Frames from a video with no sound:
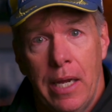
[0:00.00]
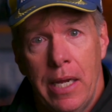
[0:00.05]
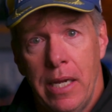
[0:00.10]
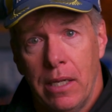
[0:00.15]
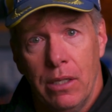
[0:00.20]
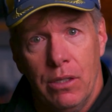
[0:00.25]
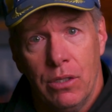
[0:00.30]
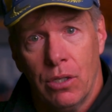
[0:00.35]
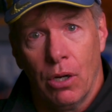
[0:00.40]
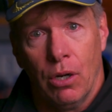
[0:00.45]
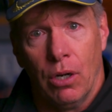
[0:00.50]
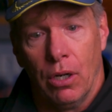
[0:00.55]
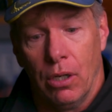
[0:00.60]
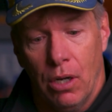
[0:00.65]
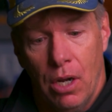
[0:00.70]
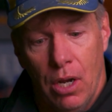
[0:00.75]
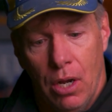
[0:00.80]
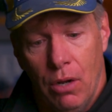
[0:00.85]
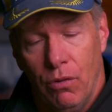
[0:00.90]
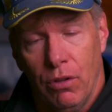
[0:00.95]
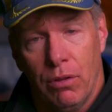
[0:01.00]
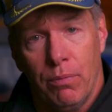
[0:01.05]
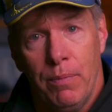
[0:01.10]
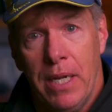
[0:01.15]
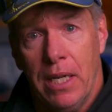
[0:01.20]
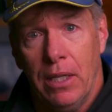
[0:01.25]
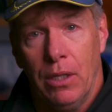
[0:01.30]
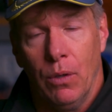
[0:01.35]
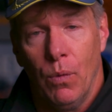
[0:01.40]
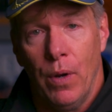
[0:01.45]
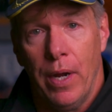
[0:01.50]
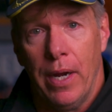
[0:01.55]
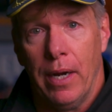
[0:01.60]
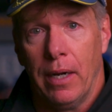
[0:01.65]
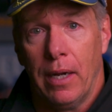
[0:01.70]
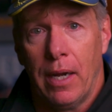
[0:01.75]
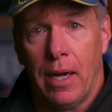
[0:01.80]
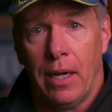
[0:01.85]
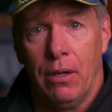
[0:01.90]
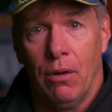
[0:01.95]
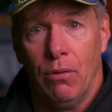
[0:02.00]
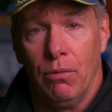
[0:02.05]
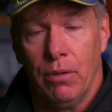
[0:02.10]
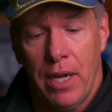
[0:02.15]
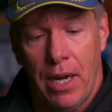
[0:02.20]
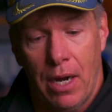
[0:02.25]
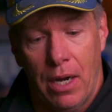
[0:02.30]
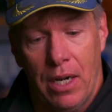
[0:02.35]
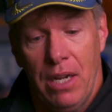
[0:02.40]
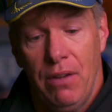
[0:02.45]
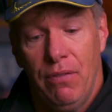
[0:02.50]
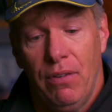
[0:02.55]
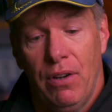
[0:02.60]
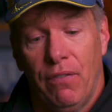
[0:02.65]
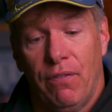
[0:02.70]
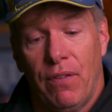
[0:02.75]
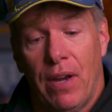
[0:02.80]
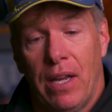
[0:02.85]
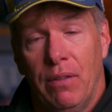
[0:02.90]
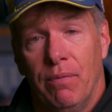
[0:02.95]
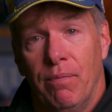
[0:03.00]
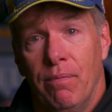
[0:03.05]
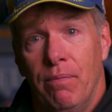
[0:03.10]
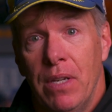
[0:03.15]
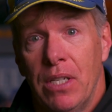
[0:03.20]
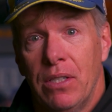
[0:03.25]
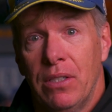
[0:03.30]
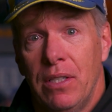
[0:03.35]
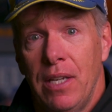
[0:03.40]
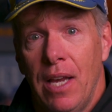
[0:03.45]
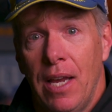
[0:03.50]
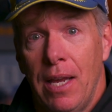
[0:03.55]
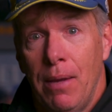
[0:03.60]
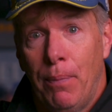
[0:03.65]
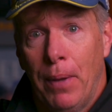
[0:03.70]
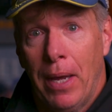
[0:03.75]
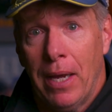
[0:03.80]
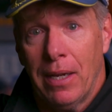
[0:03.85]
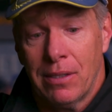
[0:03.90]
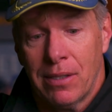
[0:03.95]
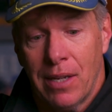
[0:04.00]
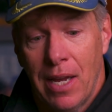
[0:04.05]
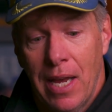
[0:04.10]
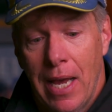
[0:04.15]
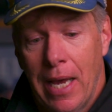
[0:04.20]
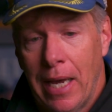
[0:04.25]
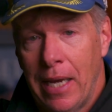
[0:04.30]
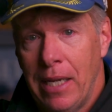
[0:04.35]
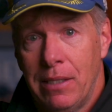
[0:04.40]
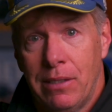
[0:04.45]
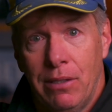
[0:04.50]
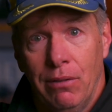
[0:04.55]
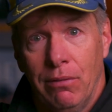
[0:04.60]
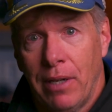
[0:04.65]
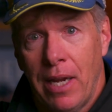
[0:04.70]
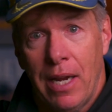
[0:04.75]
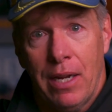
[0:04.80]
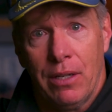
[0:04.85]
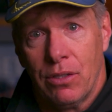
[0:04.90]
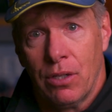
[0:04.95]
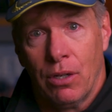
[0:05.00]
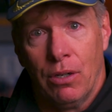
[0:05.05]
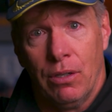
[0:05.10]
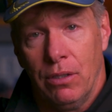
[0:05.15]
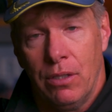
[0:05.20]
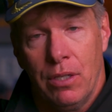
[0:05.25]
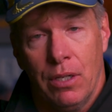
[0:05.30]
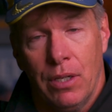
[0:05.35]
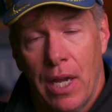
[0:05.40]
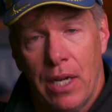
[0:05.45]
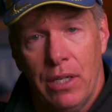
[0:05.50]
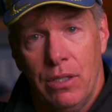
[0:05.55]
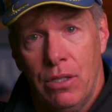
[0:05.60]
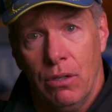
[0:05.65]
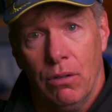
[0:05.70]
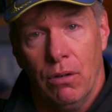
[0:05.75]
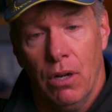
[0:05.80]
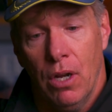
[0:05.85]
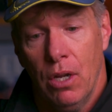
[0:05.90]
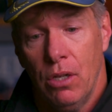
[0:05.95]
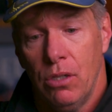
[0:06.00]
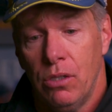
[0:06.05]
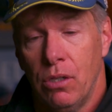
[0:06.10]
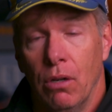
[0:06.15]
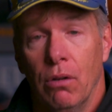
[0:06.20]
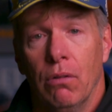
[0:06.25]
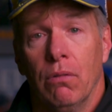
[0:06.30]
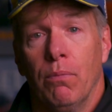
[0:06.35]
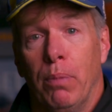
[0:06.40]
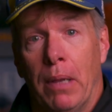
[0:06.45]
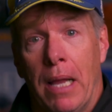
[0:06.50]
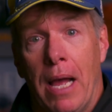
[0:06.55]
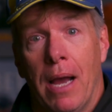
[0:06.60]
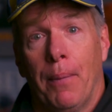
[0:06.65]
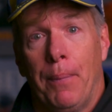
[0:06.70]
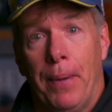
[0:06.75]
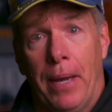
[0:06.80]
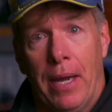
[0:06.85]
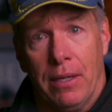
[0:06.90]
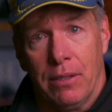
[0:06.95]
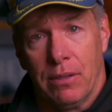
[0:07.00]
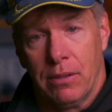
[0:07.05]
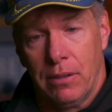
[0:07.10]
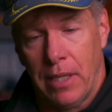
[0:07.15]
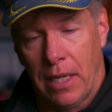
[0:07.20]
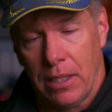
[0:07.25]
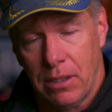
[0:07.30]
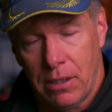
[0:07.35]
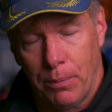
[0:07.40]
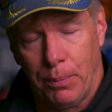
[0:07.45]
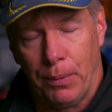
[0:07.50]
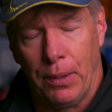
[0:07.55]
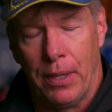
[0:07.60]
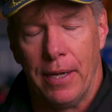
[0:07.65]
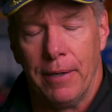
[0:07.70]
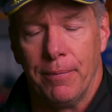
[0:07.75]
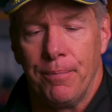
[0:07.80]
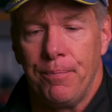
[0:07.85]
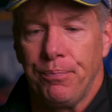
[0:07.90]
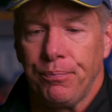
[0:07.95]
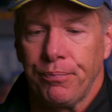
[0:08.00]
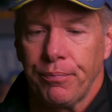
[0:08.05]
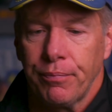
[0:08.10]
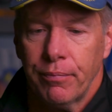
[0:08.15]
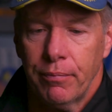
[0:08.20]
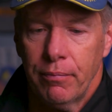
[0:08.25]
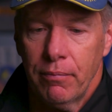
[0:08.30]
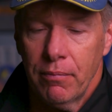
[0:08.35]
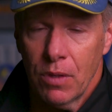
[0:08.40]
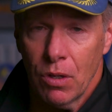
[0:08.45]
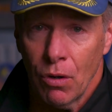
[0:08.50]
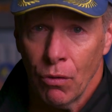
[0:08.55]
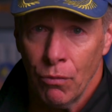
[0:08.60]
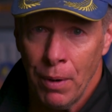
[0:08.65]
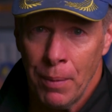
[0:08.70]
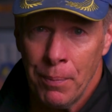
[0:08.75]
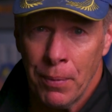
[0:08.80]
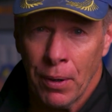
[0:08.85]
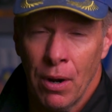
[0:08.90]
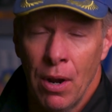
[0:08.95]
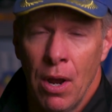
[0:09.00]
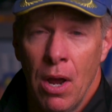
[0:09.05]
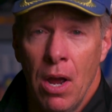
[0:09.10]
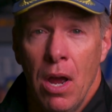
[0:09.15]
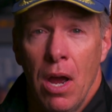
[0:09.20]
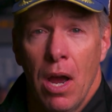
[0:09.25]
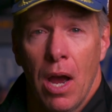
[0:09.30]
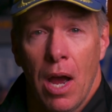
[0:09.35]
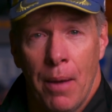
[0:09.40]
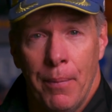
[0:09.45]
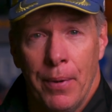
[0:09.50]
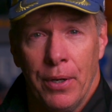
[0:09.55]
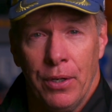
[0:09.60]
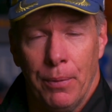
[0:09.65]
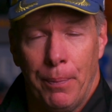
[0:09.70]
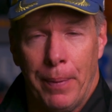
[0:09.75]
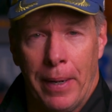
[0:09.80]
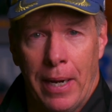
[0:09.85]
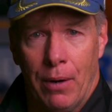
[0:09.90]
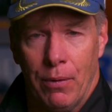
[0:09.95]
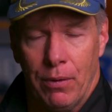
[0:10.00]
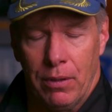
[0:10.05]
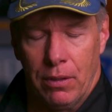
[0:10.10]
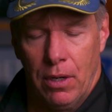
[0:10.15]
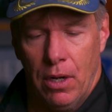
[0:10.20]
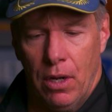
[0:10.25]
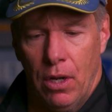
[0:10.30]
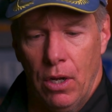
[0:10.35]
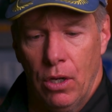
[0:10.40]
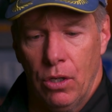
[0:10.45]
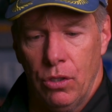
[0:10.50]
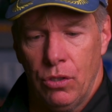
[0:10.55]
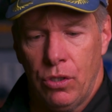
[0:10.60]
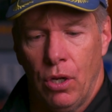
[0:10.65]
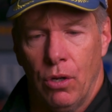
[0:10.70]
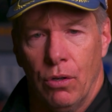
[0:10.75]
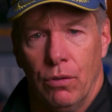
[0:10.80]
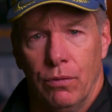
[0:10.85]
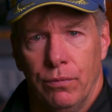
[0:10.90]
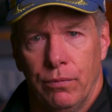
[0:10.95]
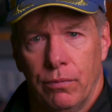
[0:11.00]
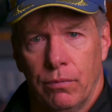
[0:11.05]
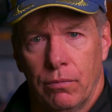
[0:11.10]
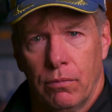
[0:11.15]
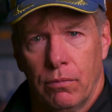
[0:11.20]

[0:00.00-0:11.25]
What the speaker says: he can turn with me in the way. I don't care. Even if I miss the apex, he still can't turn until I do. So block pass, that's the plan. Remember, I'm underpowered. So